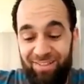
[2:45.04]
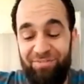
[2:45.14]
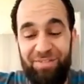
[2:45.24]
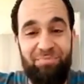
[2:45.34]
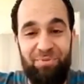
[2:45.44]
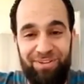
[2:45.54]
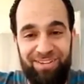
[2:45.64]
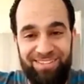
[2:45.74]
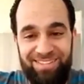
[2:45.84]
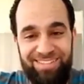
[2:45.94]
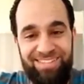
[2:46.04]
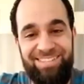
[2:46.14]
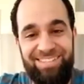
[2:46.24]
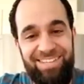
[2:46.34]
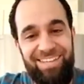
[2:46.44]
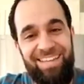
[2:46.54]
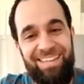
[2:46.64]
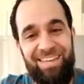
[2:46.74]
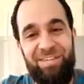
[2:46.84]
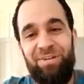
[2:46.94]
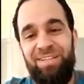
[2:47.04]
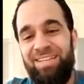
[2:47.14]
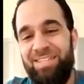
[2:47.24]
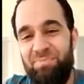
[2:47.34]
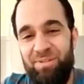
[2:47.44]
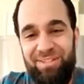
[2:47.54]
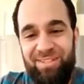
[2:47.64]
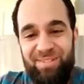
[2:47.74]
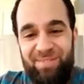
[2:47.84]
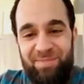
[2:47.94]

I love this product. Thank you, Elegance Beard.